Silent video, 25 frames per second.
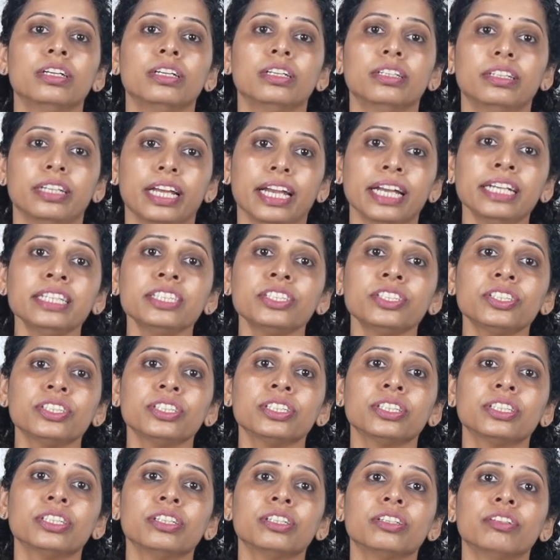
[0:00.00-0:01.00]

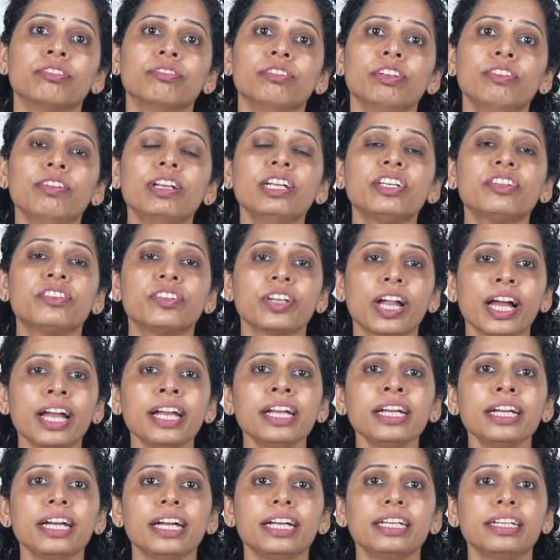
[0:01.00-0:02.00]
Next, we will
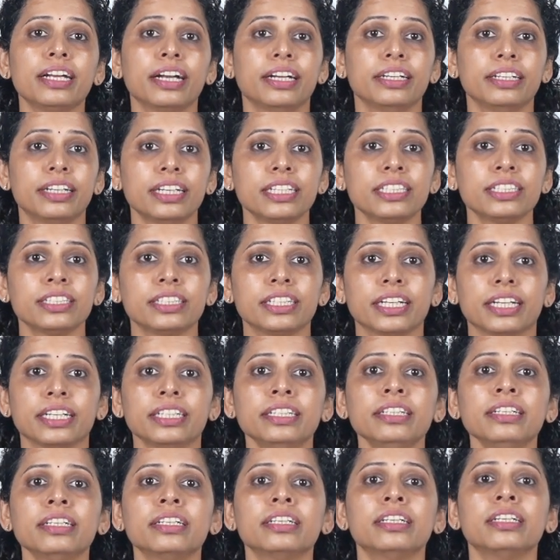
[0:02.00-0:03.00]
try and
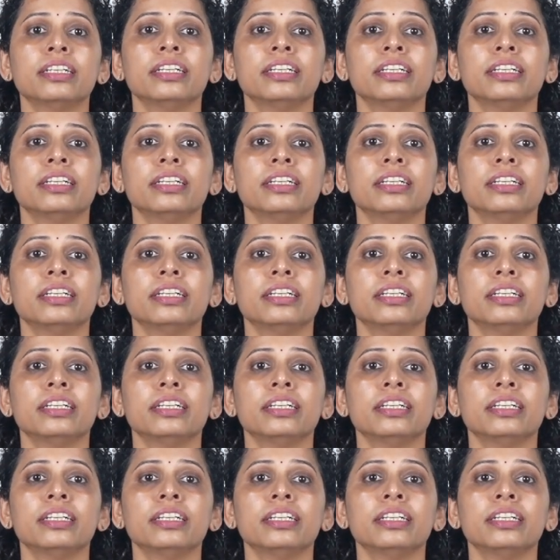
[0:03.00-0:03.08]
understand